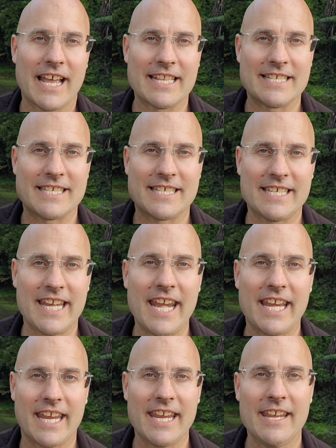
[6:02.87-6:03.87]

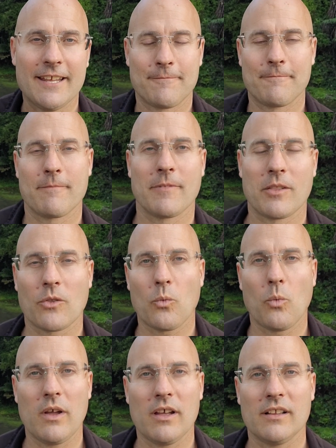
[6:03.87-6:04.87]
unsteady,
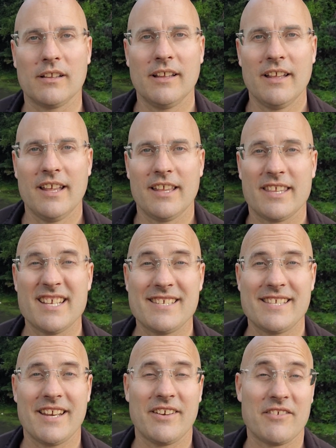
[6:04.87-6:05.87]
well, this
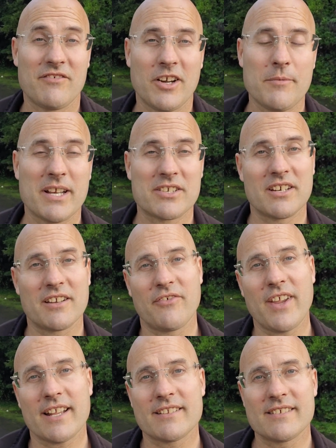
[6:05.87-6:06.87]
then, it very much, it
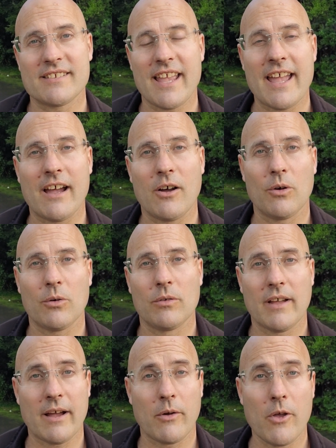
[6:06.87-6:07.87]
affects our
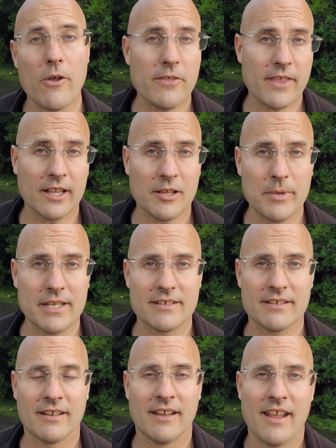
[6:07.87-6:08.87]
earth element,
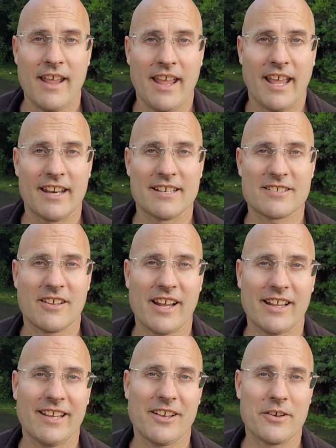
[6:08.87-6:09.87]
and it's
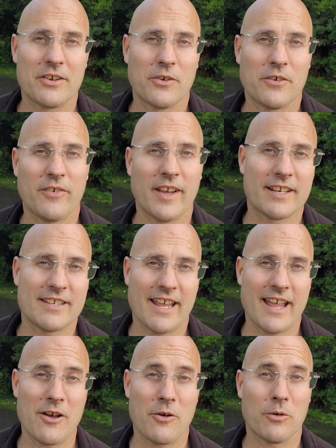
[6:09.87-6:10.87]
likely going to affect
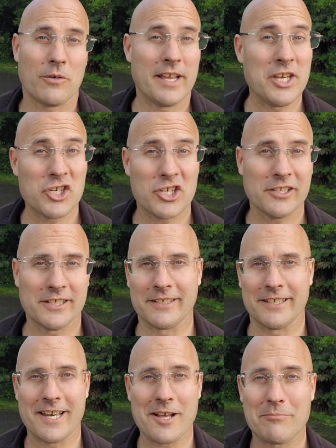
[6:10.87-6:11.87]
our
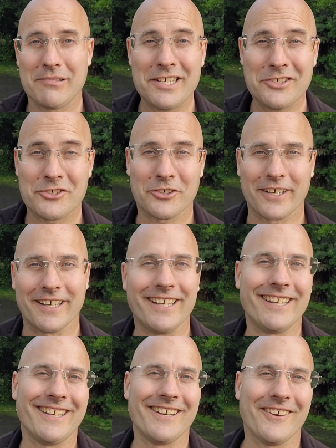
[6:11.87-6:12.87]
insulin and our blood sugar,
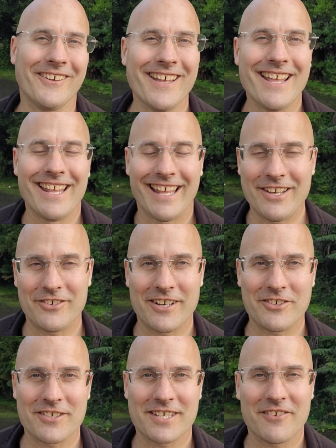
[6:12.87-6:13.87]
you know,
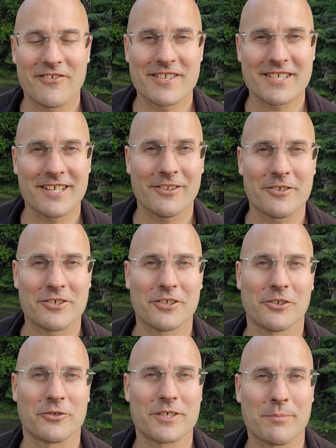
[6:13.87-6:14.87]
interesting
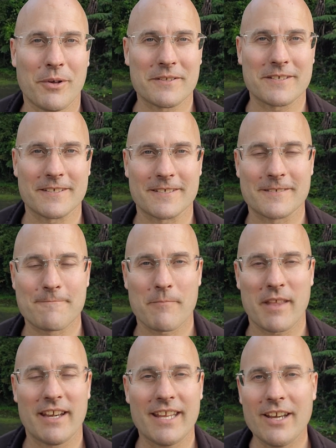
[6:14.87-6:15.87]
physiological responses.
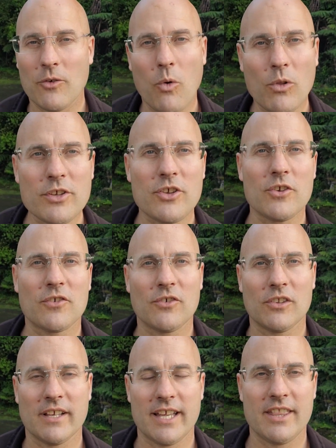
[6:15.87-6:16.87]
And again, all
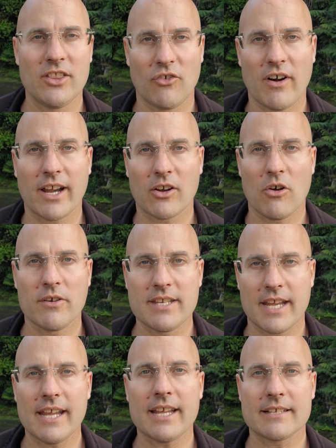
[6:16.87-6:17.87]
useful in the right
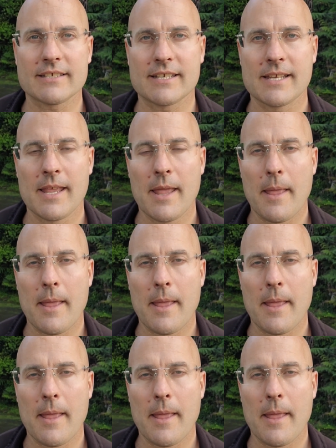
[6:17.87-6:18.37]
context.